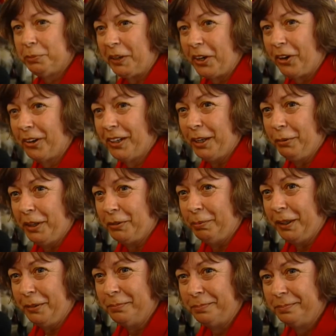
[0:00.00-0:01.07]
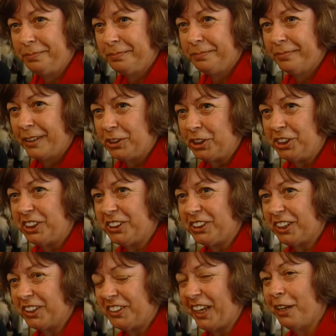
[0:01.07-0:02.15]
my Harley with me. She sits
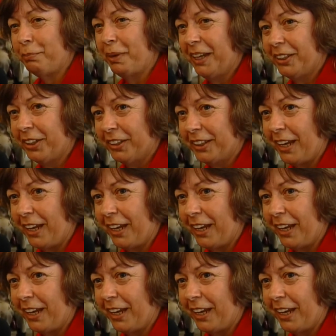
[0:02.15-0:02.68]
in a tank bag on a